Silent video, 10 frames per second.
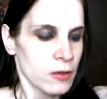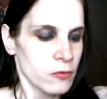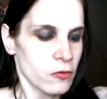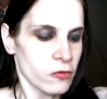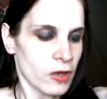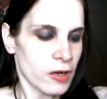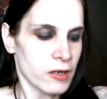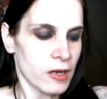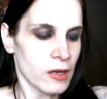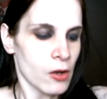
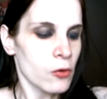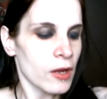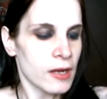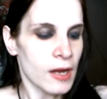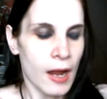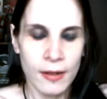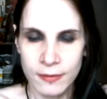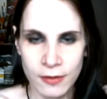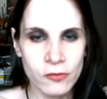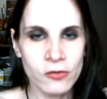Deciding, okay,
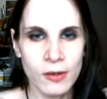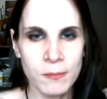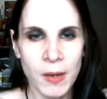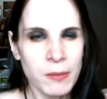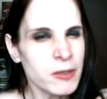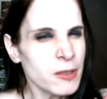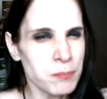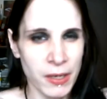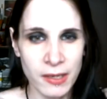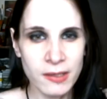this time I'm gonna
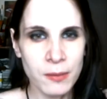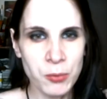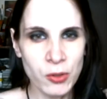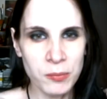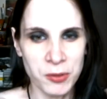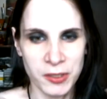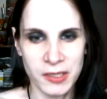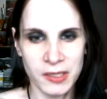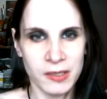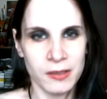buy that boy a
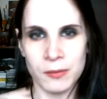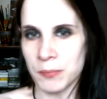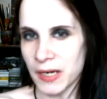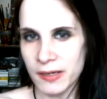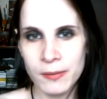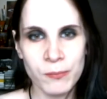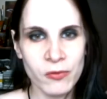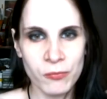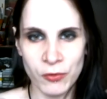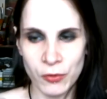blanket, gonna buy him
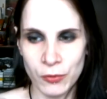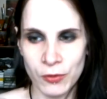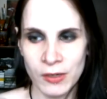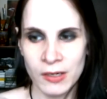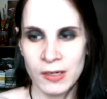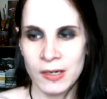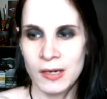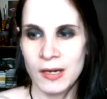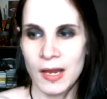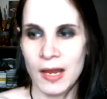some food,
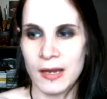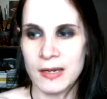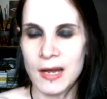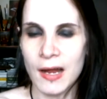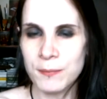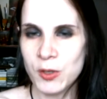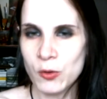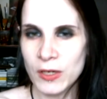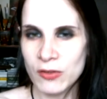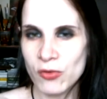and I'm
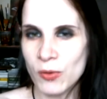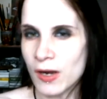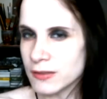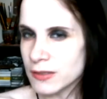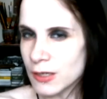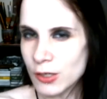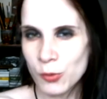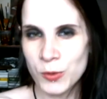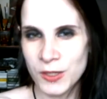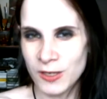going to unlock
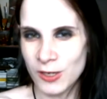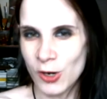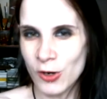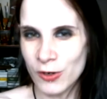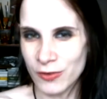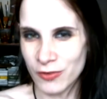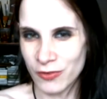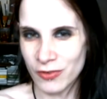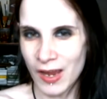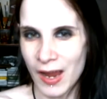one of the
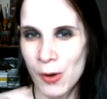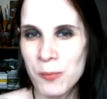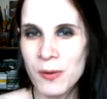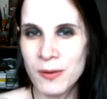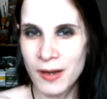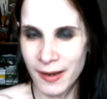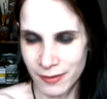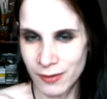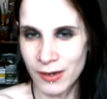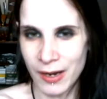cars
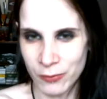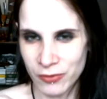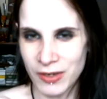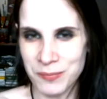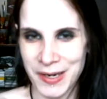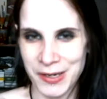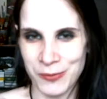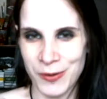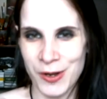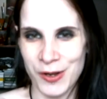outside of my
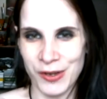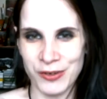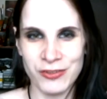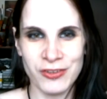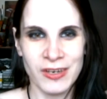garage